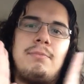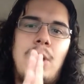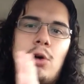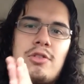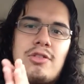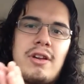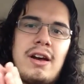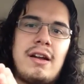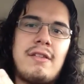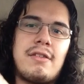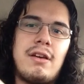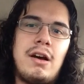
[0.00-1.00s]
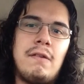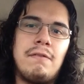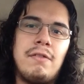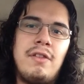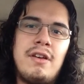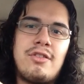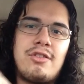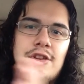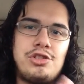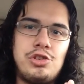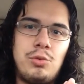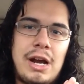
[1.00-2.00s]
both sides of this
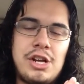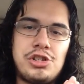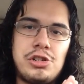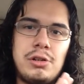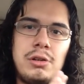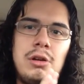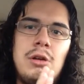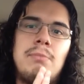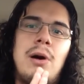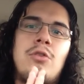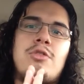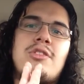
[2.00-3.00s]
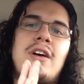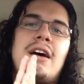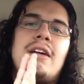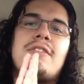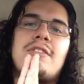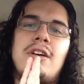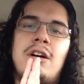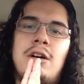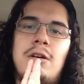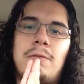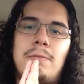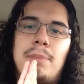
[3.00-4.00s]
situation. Both sides
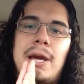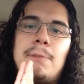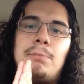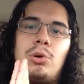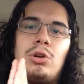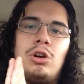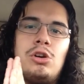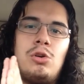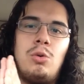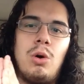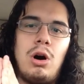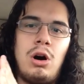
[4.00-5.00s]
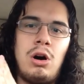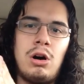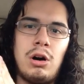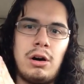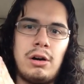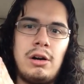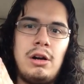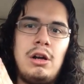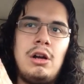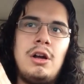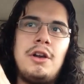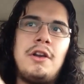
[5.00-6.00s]
of people who are
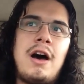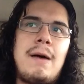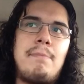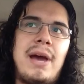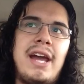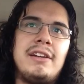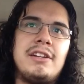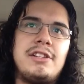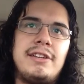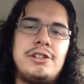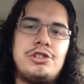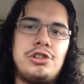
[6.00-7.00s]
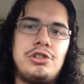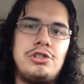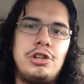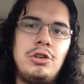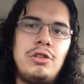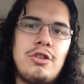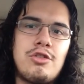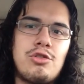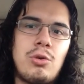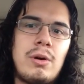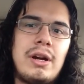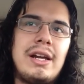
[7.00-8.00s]
not paying attention to the
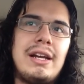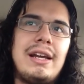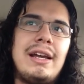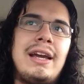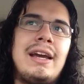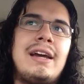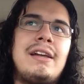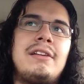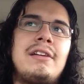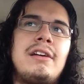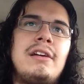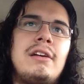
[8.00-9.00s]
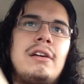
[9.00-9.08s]
story, and